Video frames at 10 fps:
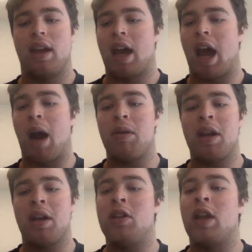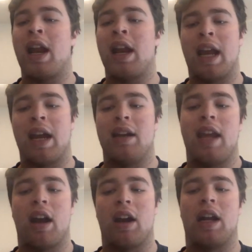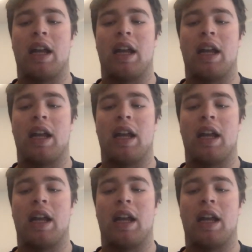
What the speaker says: how are we going to do that again, take on